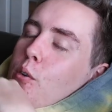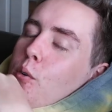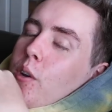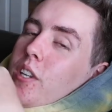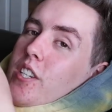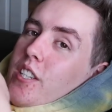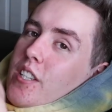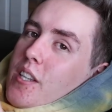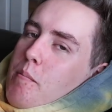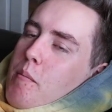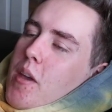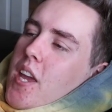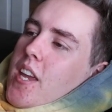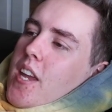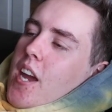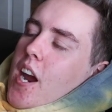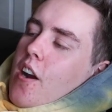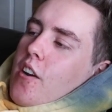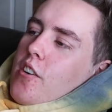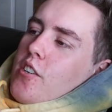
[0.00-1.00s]
which is the main
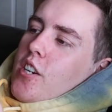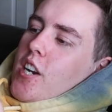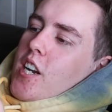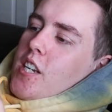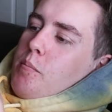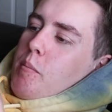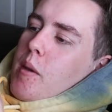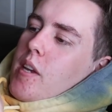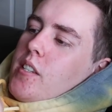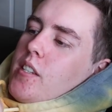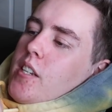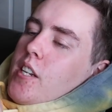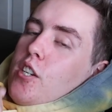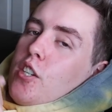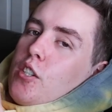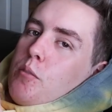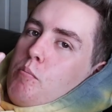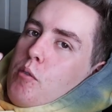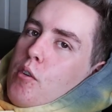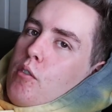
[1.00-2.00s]
character, has basically
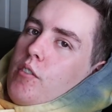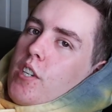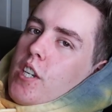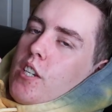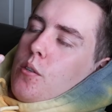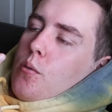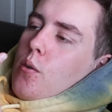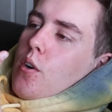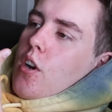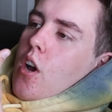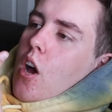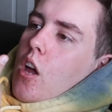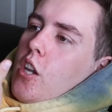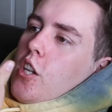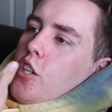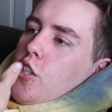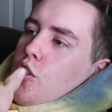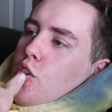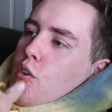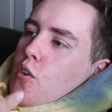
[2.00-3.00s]
just moved into her
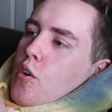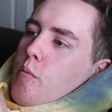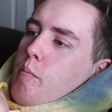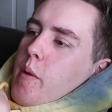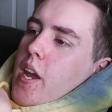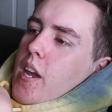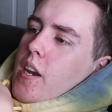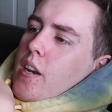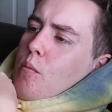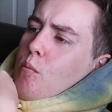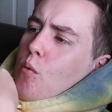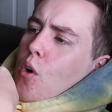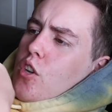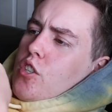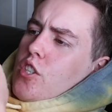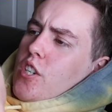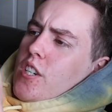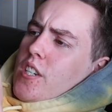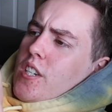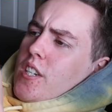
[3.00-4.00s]
college dorm in
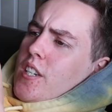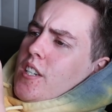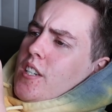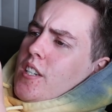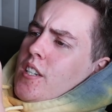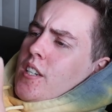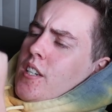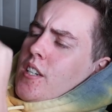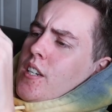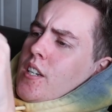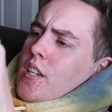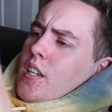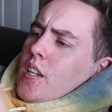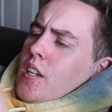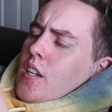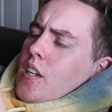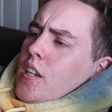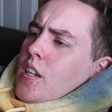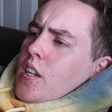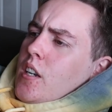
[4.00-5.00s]

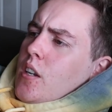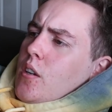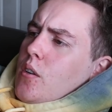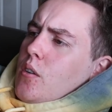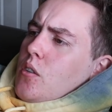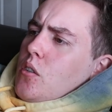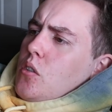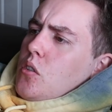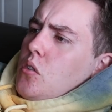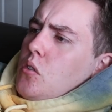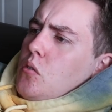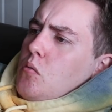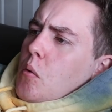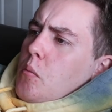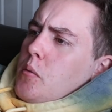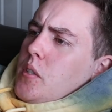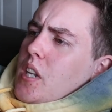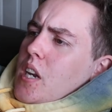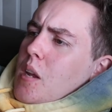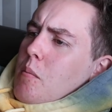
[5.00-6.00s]
Washington, uh, what
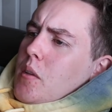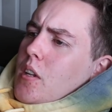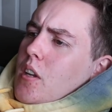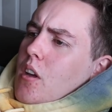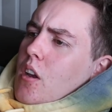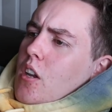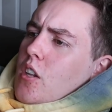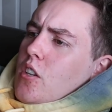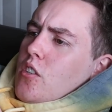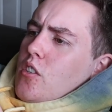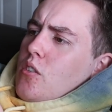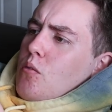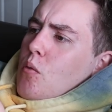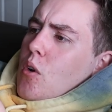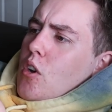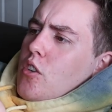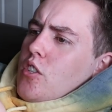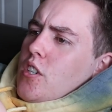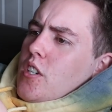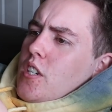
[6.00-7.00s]
was the name of the college?
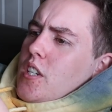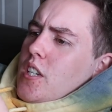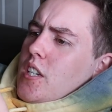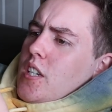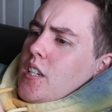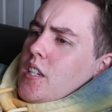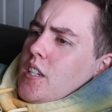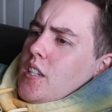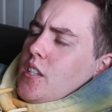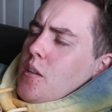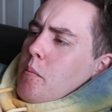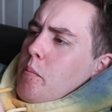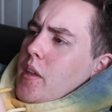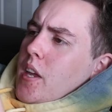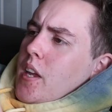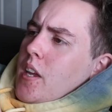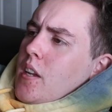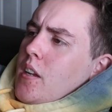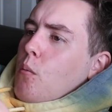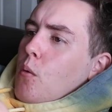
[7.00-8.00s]
Washington something?